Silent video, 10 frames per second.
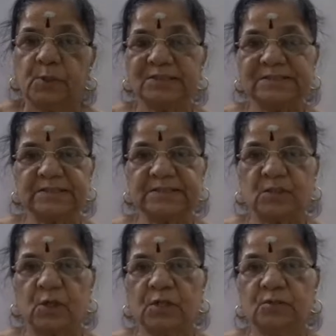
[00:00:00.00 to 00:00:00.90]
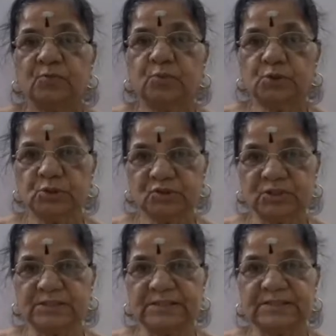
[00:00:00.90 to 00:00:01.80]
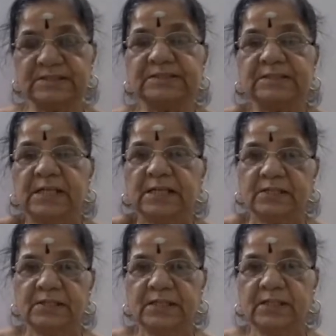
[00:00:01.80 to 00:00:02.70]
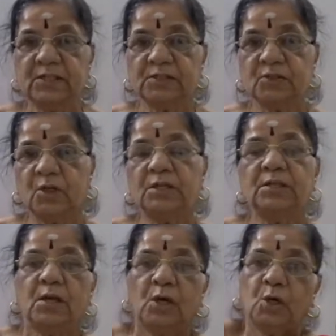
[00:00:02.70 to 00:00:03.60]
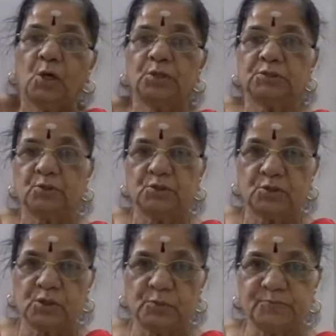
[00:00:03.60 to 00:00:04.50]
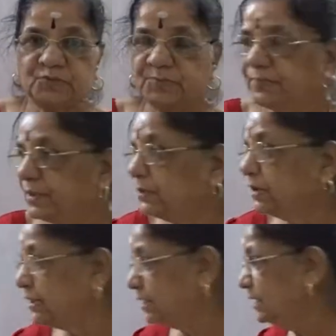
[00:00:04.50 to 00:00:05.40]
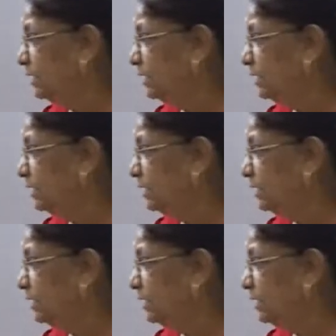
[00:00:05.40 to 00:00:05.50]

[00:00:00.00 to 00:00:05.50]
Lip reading: process called photosynthesis. They are called autotrophs. Okay.